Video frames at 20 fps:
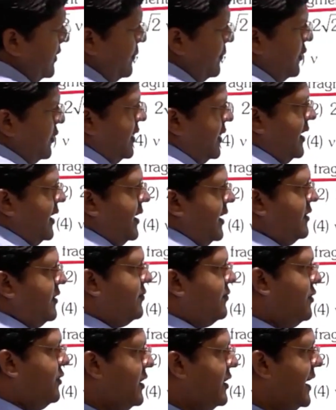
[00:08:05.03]
component is
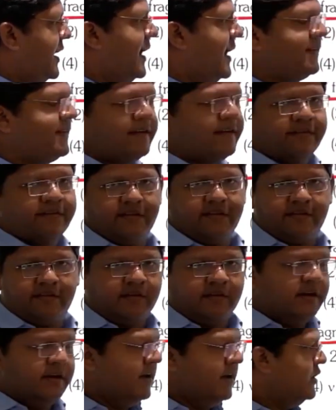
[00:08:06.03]
for x-axis.
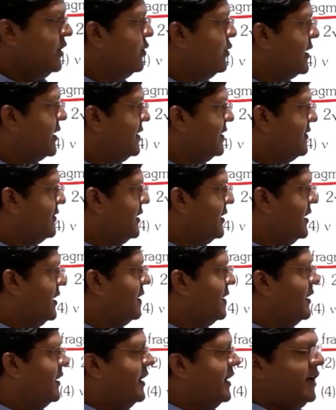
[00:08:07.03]
You can
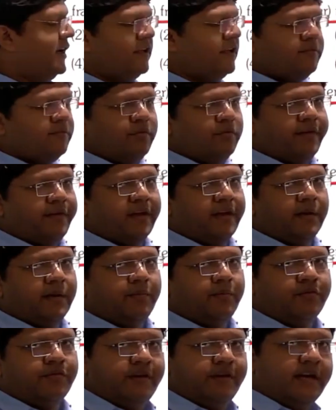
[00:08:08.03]
see it is moving in
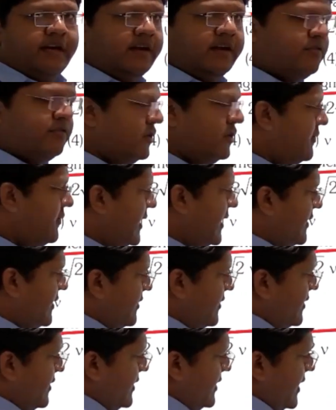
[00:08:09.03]
opposite direction of
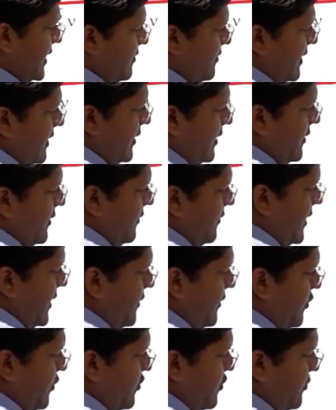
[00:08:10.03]
x-axis, that's why we
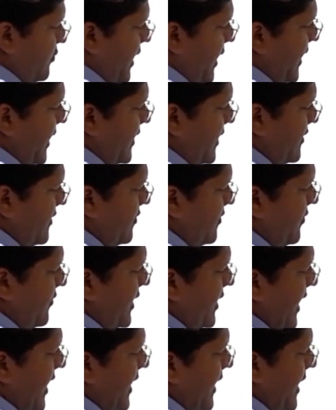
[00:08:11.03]
have used minus
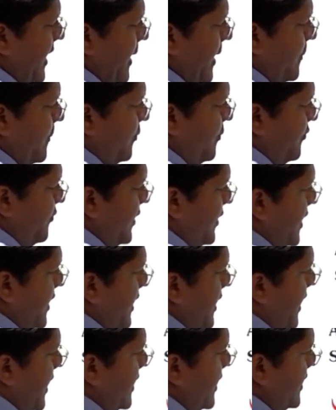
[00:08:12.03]
v I cap.
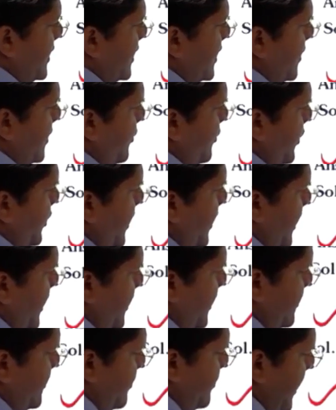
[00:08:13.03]
Other component
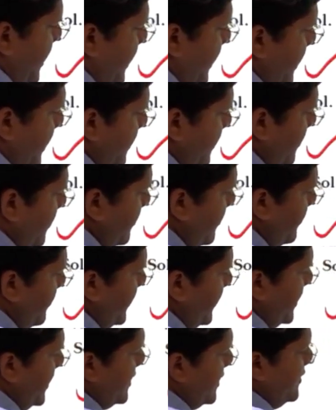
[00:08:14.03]
is minus
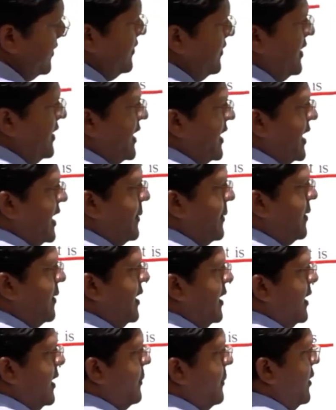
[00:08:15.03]
v j cap
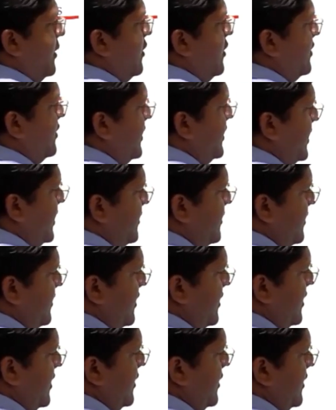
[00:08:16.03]
because it
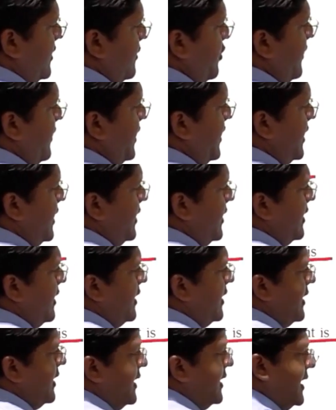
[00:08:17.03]
is moving
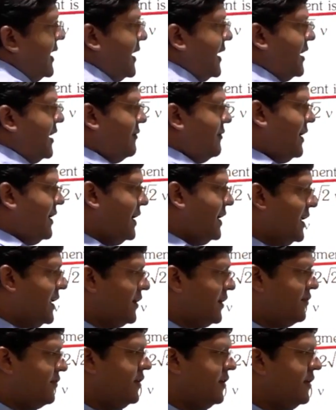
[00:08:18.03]
in negative y
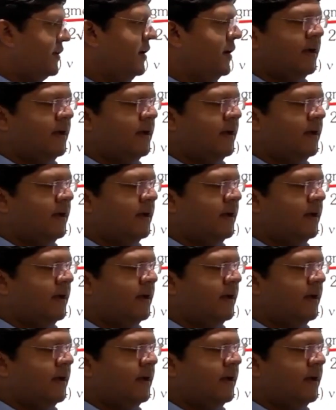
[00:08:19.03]
direction,